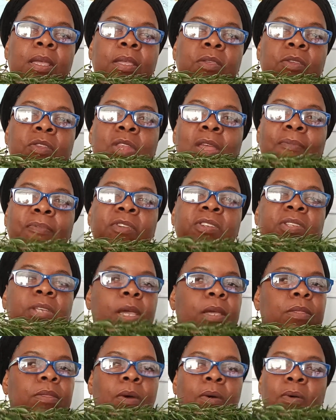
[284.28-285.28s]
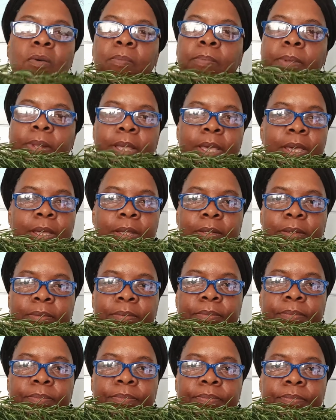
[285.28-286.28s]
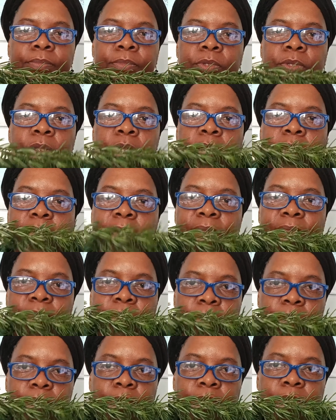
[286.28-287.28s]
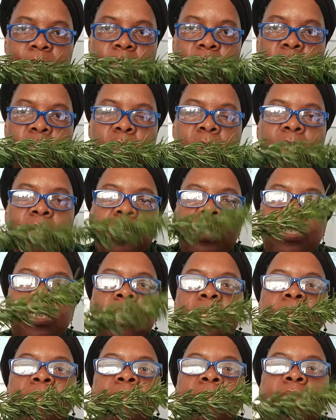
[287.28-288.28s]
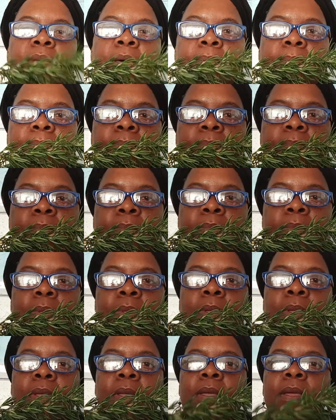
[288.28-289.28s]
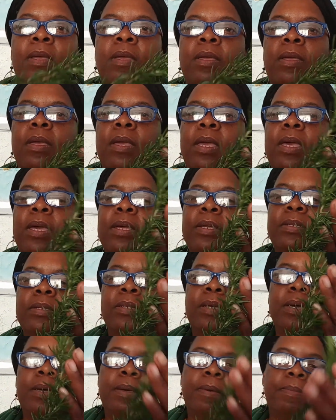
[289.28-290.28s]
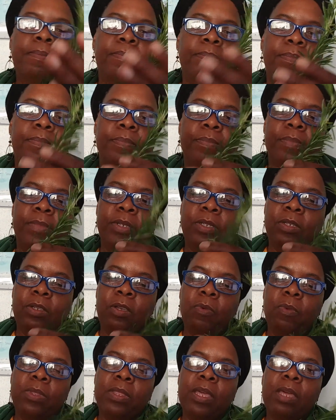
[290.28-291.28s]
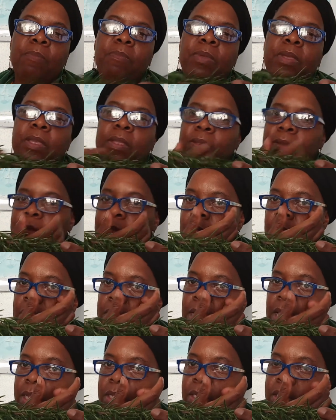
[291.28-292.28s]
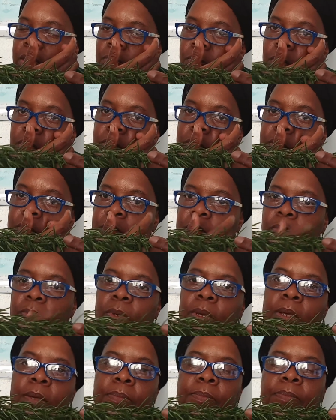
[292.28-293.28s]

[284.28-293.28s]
You never take the whole plant. Never. You always leave some. And so with that being said, I just want to